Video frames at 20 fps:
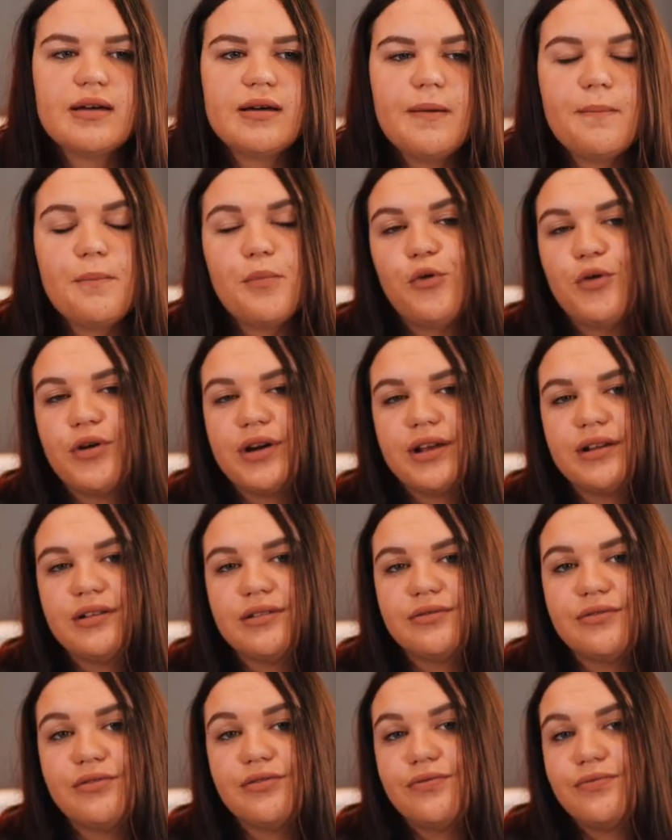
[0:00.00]

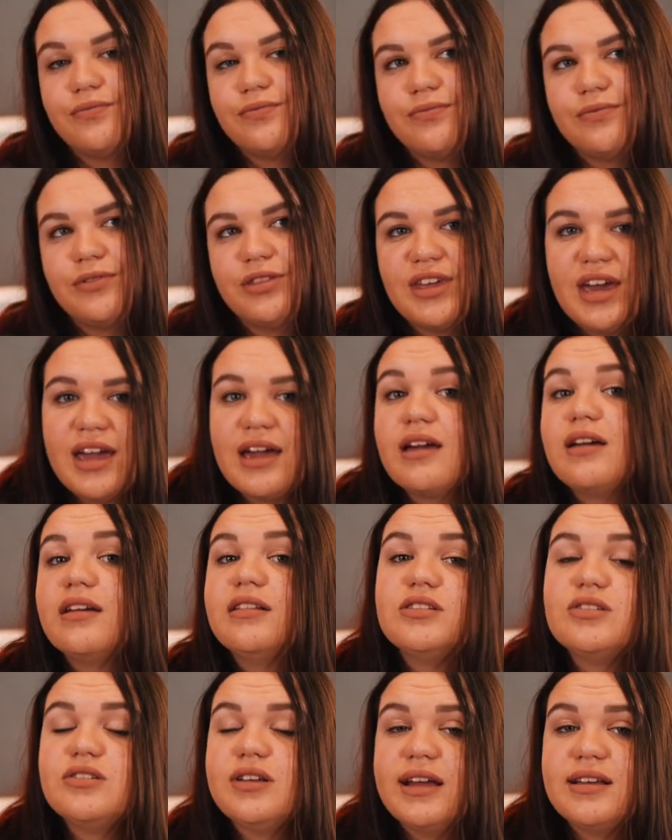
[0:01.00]
important thing
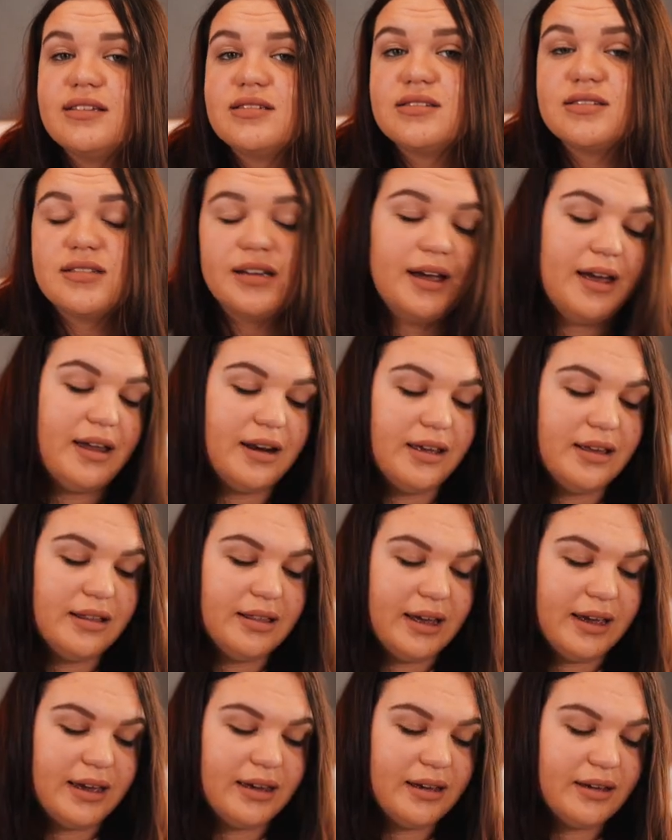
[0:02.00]
in today's society.
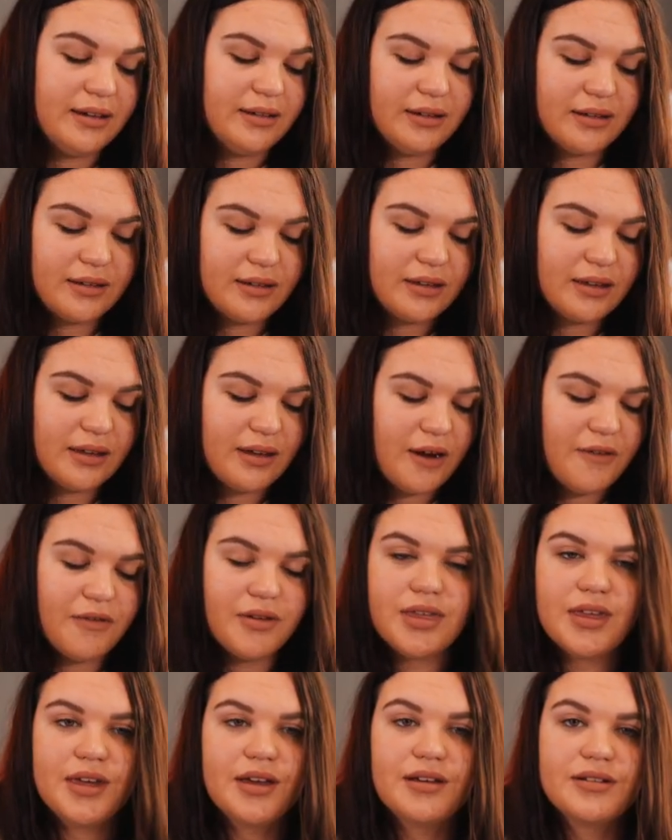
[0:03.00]
Like
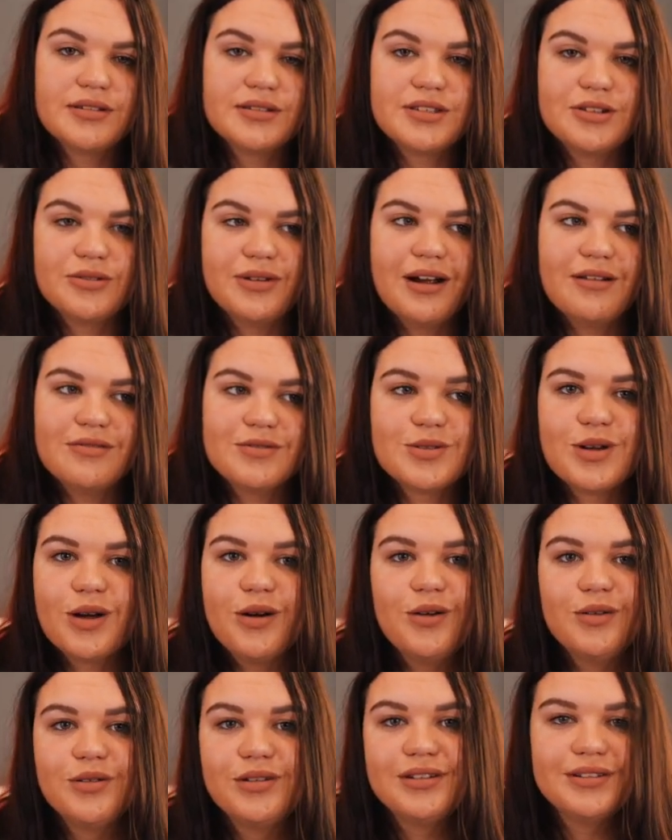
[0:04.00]
everything surrounds
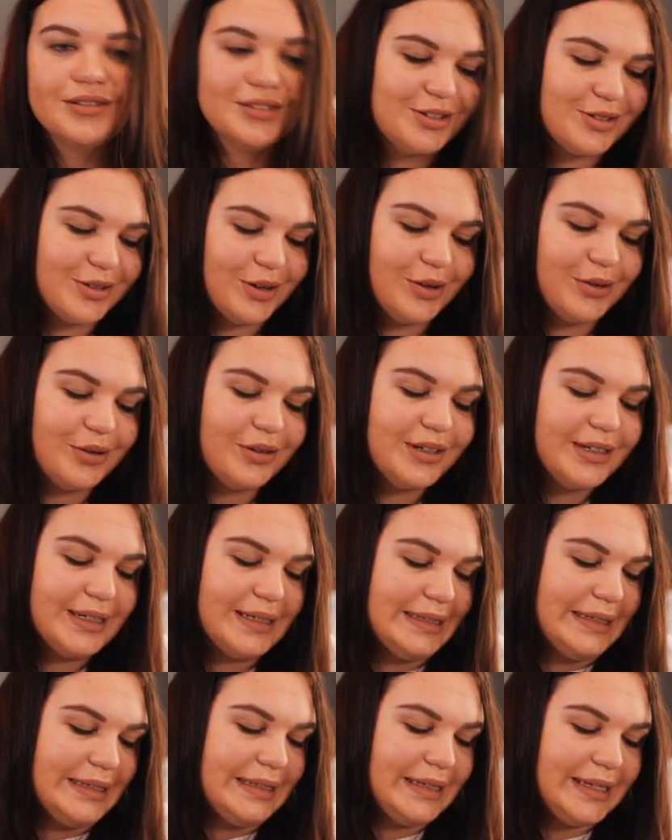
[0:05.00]
code. So
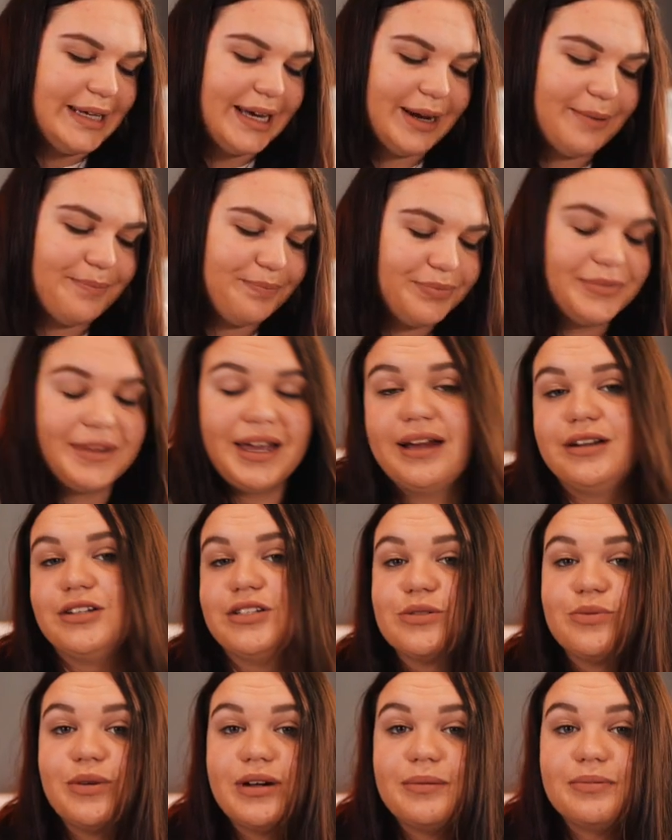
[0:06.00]
yeah, I
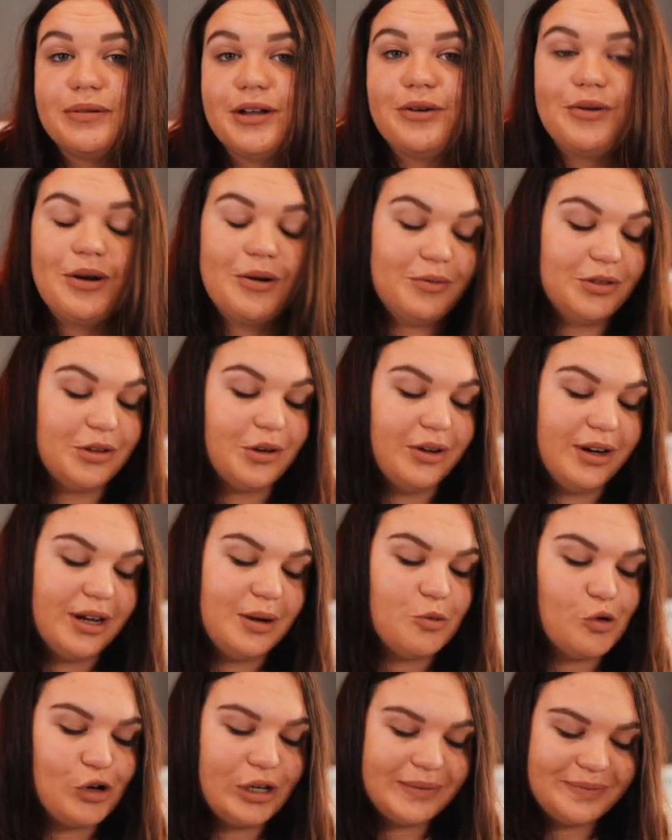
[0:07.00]
just want to play around with
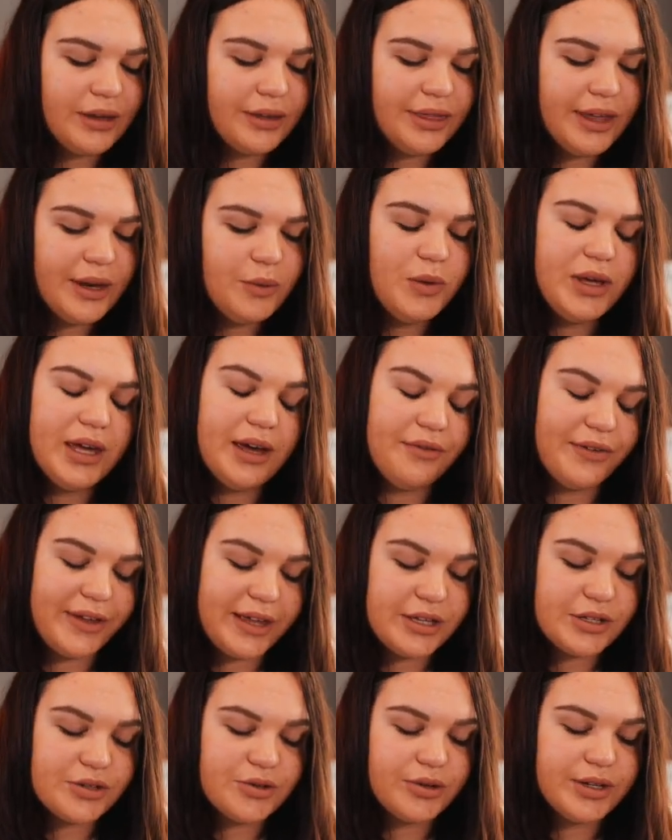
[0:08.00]
coding more. Then we have
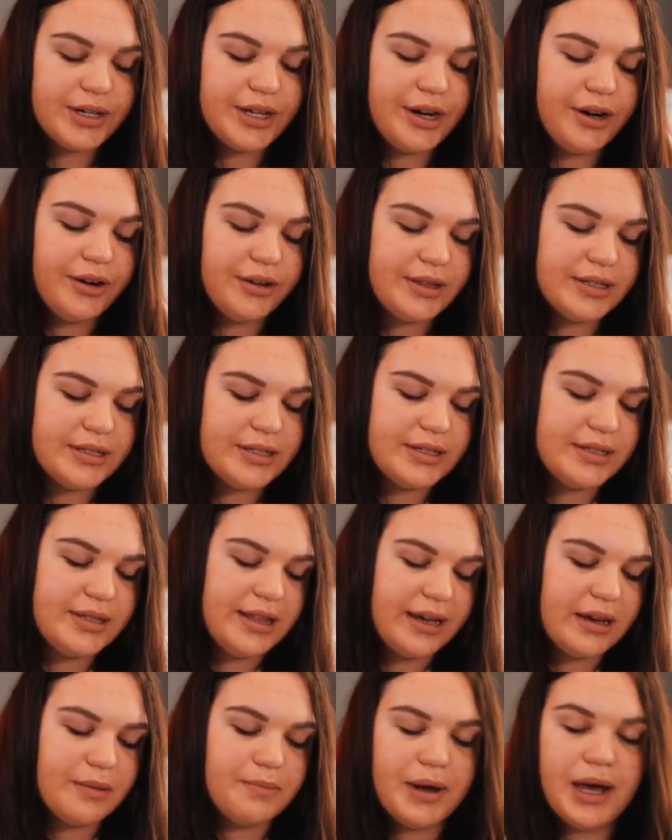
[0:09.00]
eSword here. This is
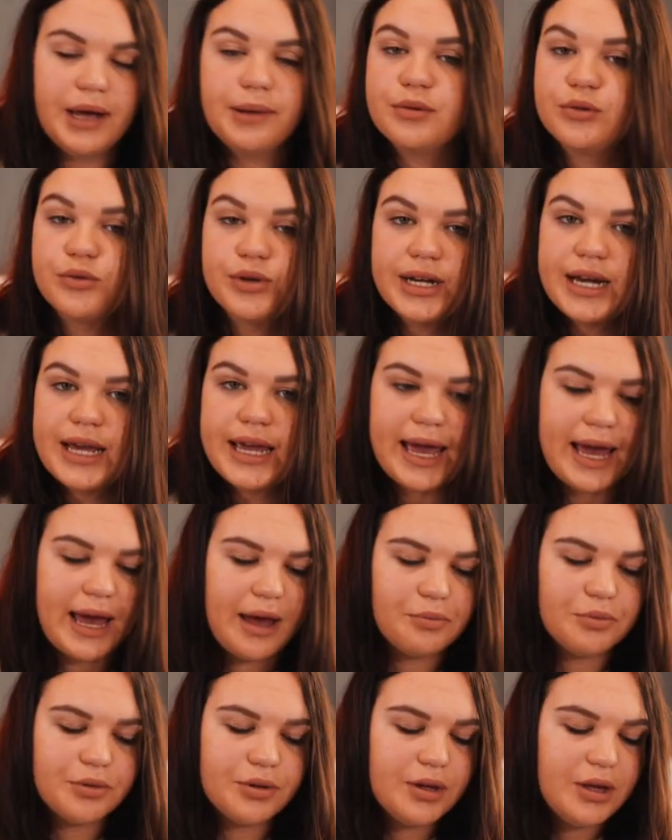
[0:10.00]
like a Bible reading
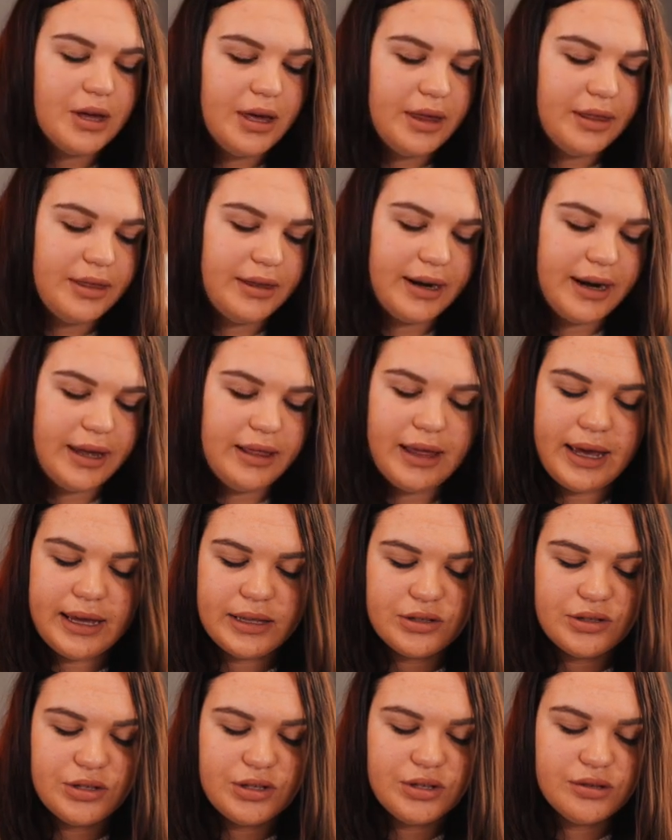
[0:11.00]
app that I
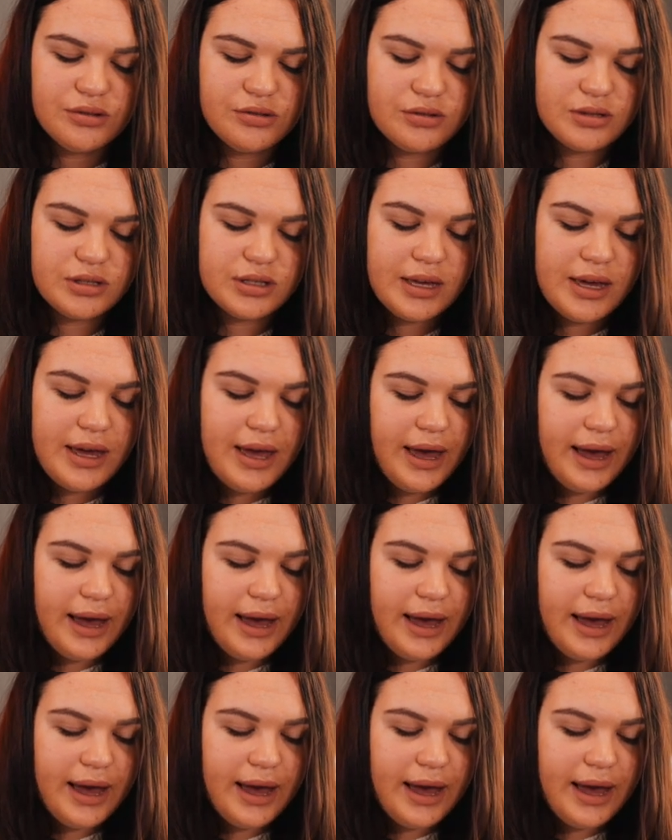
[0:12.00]
like to use.